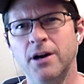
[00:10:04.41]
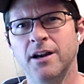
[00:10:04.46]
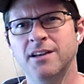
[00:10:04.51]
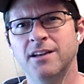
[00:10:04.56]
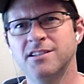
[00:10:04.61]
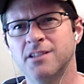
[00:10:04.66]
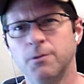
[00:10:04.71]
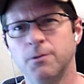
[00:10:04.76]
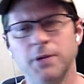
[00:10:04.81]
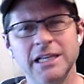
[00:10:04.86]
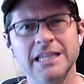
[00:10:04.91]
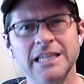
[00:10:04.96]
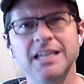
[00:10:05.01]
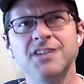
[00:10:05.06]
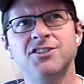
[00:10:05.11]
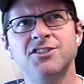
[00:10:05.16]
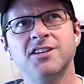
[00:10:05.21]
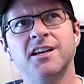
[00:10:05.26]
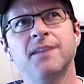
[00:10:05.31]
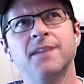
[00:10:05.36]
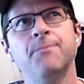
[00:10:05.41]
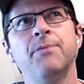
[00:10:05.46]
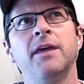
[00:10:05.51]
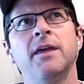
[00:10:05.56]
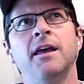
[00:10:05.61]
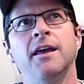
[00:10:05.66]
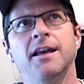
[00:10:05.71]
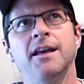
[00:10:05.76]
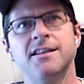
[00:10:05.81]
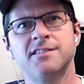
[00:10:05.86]
It's the releasing,
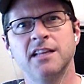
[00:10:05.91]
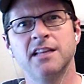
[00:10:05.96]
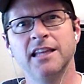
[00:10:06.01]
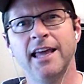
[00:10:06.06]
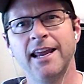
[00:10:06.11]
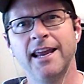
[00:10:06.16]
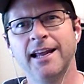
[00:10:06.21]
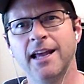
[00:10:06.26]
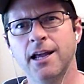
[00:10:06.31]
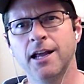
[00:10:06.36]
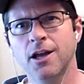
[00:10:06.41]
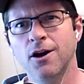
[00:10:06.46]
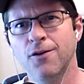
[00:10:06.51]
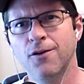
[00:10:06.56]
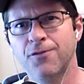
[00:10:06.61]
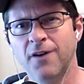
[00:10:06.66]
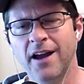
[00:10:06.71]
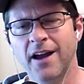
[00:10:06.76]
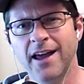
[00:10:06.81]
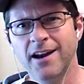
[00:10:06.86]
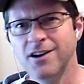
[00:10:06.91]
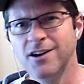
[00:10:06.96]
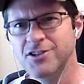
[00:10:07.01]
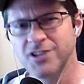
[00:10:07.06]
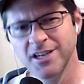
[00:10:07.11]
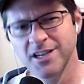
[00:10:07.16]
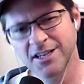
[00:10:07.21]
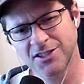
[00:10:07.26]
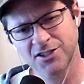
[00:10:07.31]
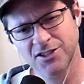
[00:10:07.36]
it's the letting it go for
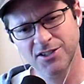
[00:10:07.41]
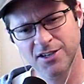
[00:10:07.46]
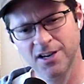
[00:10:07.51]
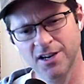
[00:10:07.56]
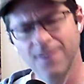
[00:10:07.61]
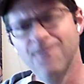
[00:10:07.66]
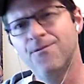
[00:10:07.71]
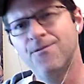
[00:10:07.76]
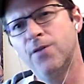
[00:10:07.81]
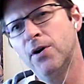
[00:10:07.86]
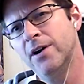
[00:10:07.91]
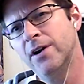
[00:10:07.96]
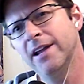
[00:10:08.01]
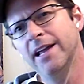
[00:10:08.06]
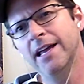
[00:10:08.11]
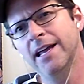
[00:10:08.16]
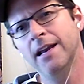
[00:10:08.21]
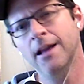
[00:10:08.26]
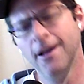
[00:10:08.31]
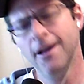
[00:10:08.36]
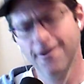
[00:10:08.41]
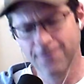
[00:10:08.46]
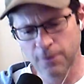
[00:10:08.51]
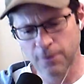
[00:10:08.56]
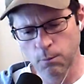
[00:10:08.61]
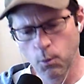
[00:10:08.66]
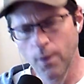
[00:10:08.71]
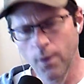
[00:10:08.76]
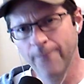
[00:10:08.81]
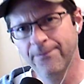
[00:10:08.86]
energy, it's converting it from
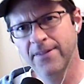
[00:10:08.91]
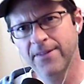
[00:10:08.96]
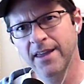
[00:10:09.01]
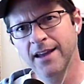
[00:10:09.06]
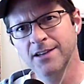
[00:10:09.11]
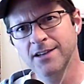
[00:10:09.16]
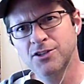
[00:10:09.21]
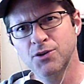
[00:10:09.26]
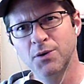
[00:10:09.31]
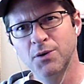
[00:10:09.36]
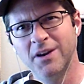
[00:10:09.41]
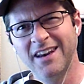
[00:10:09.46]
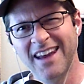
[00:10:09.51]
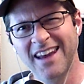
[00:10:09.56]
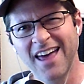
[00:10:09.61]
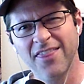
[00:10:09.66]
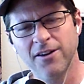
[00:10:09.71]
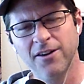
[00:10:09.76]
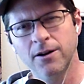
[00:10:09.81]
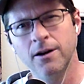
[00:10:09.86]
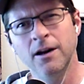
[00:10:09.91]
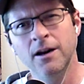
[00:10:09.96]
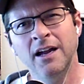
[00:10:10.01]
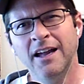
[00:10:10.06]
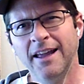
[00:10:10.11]
one thing to another.